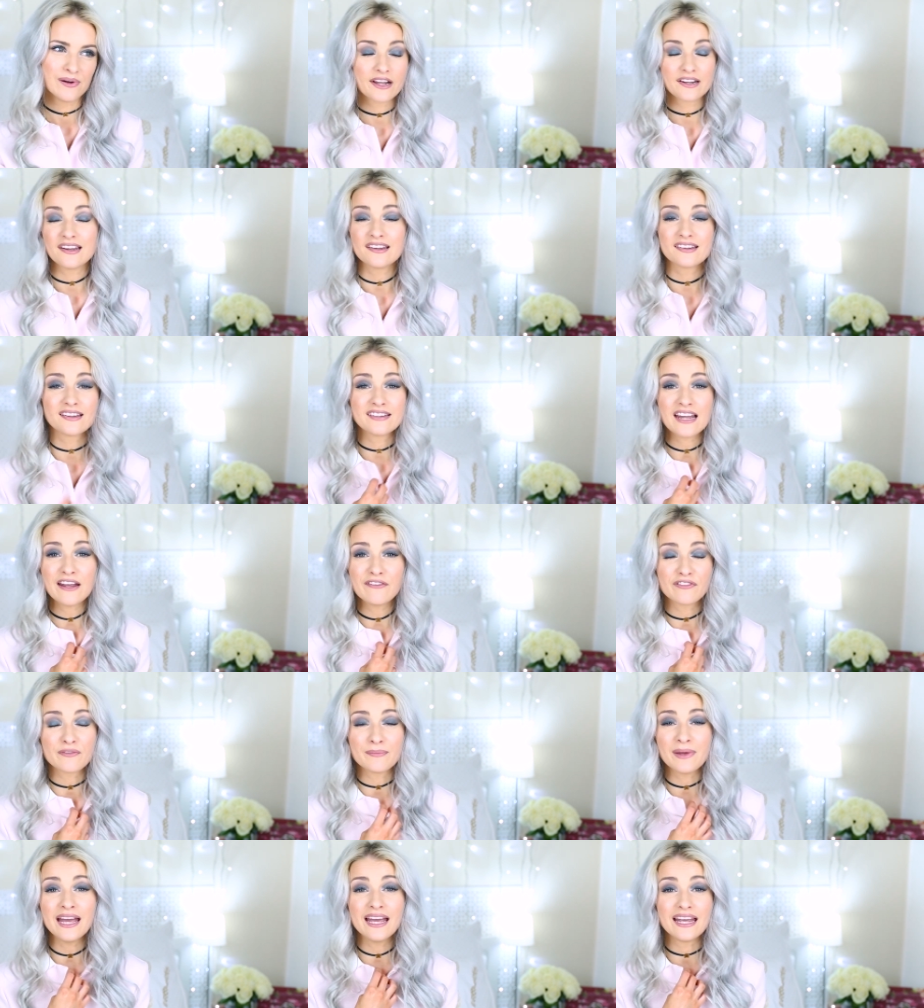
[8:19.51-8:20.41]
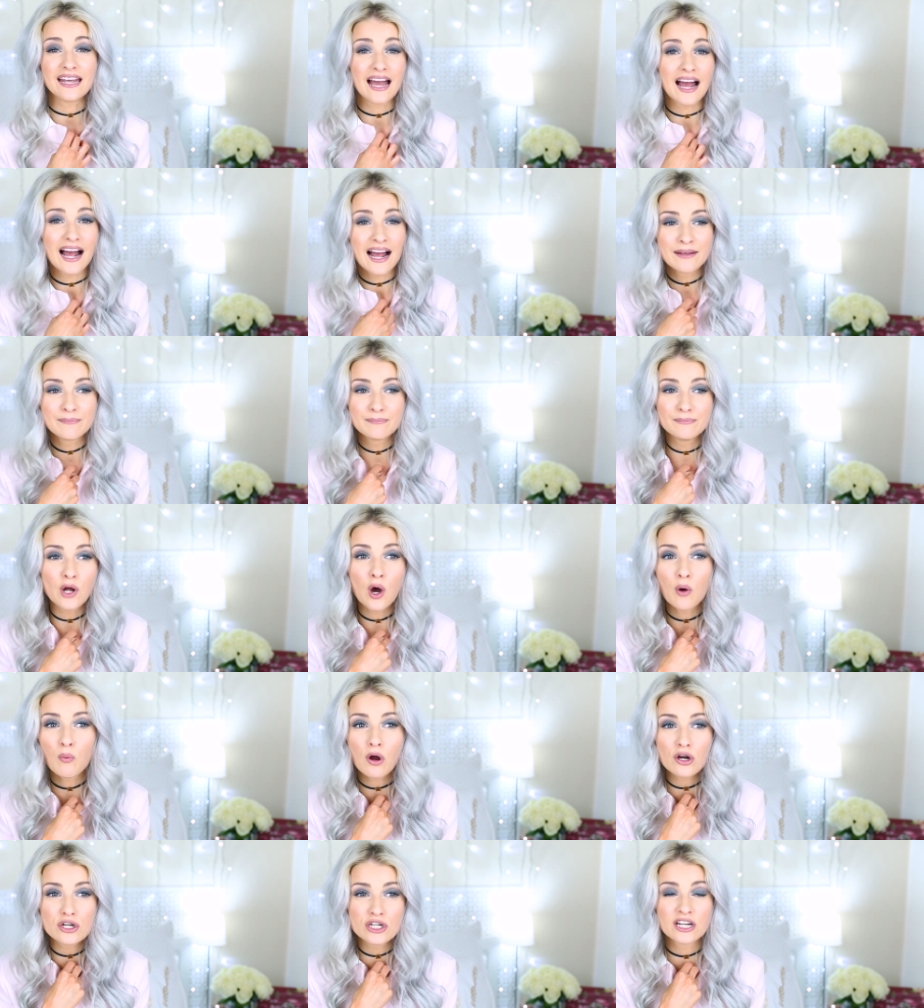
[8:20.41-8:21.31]
Because it's the same for me. I'm
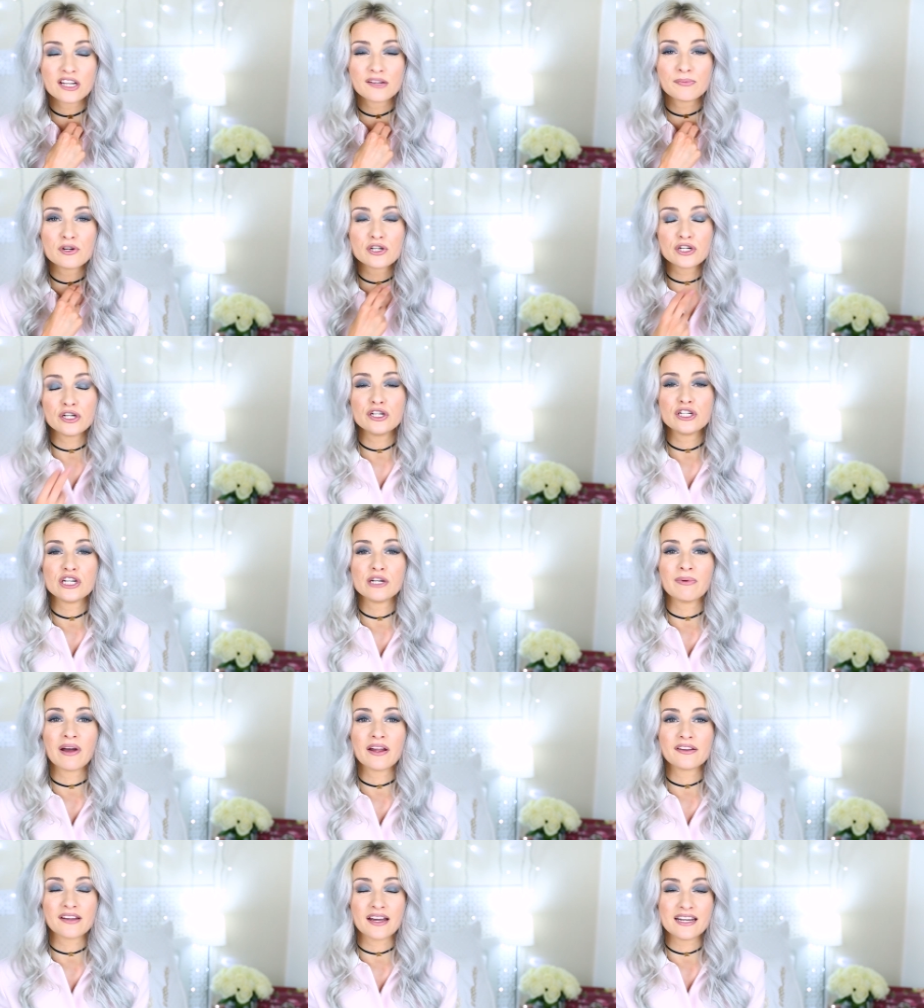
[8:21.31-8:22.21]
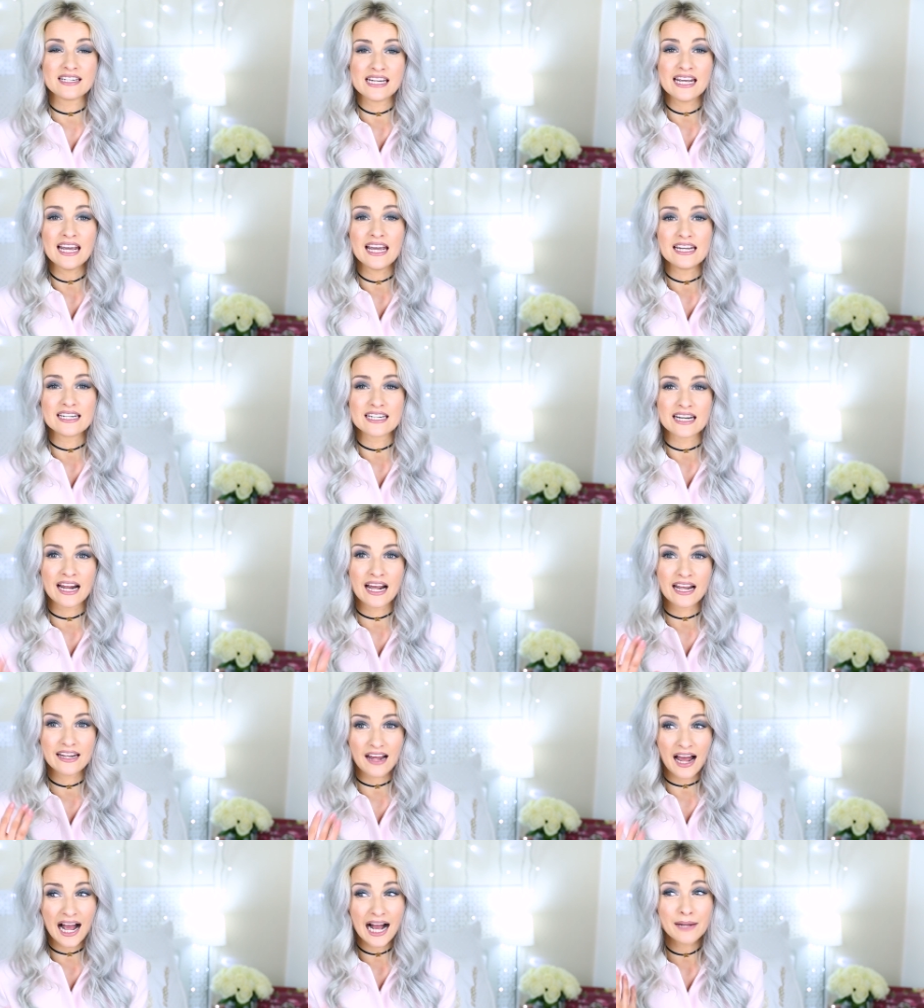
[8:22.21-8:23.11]
not watching as much YouTube as I did, and
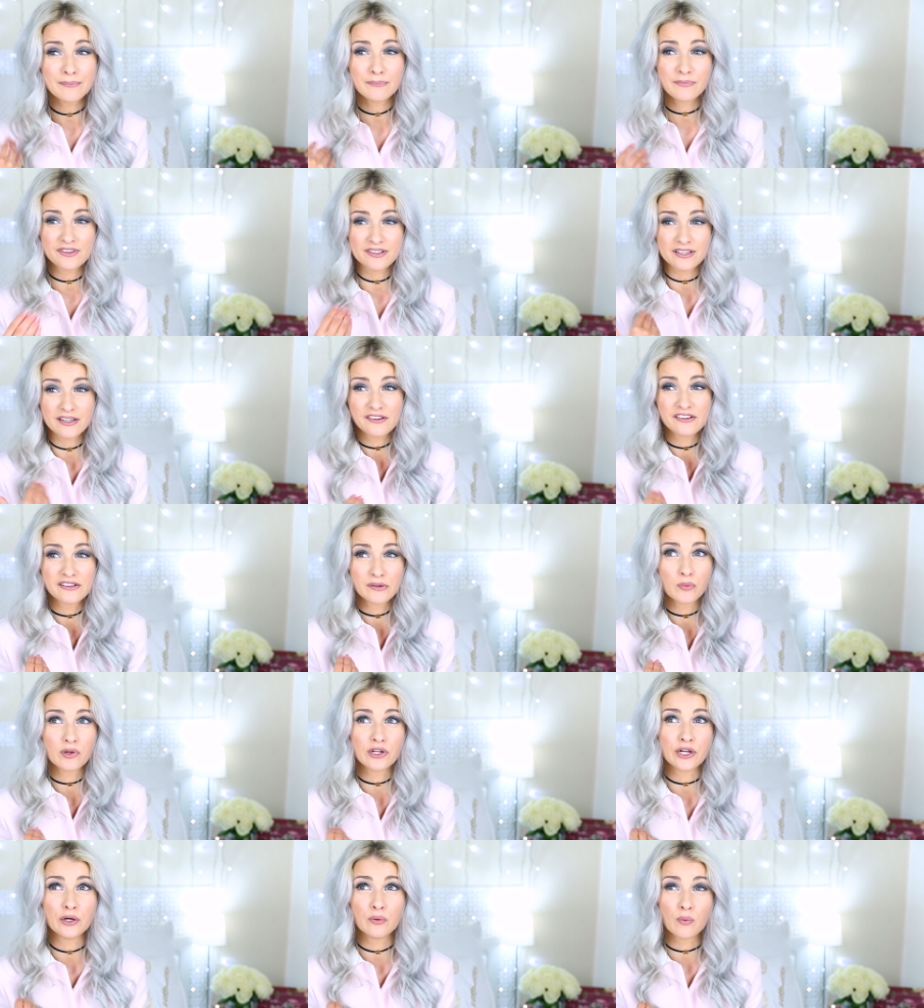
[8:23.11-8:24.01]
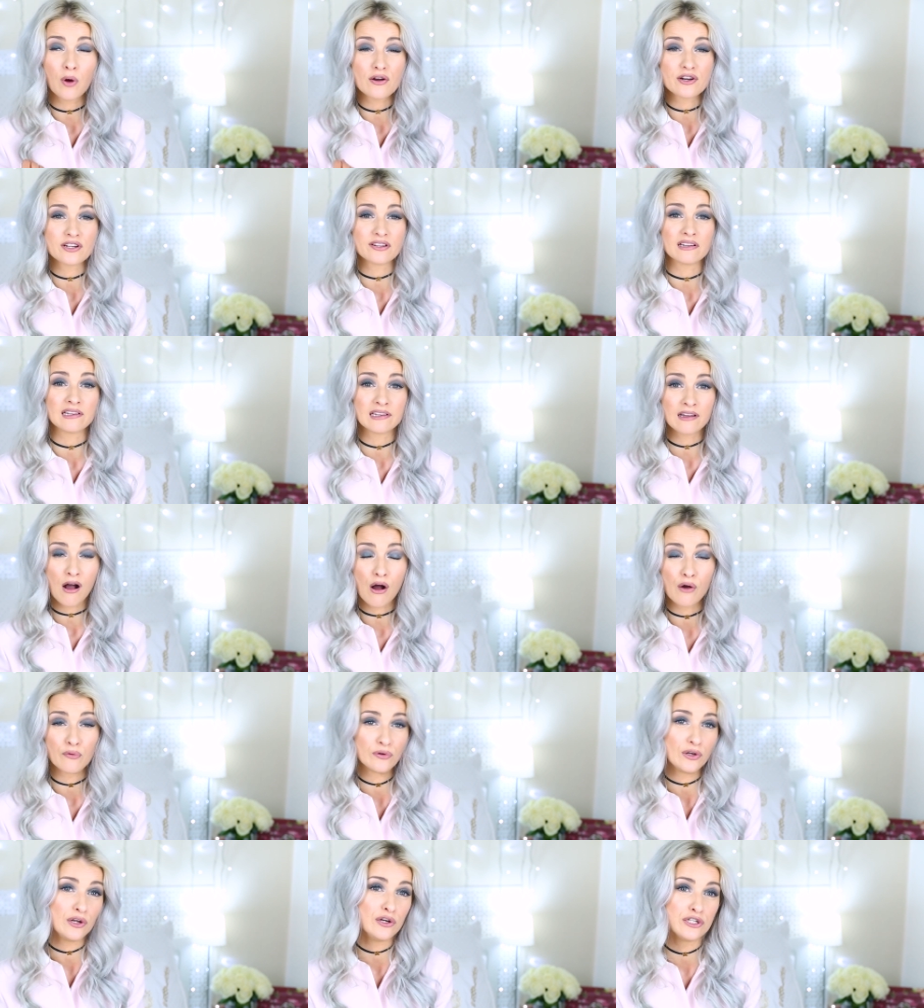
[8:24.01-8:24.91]
I, I'm still someone who watches a
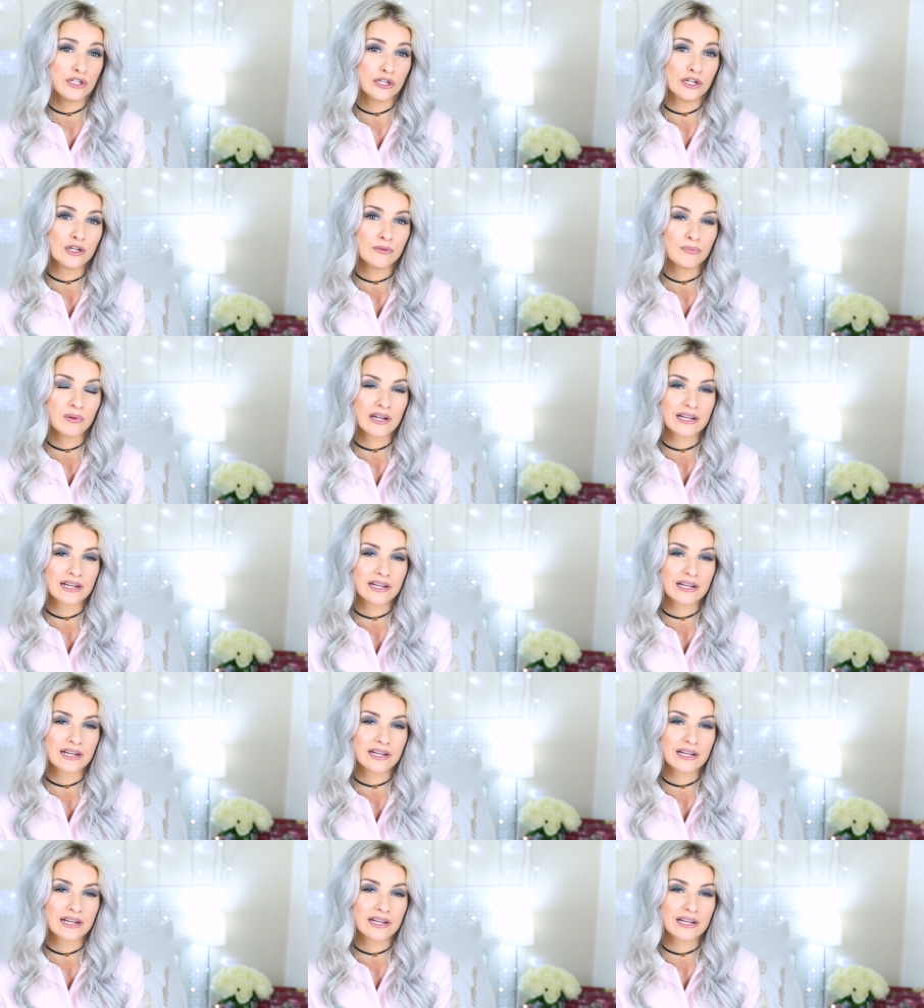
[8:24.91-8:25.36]
lot of YouTube.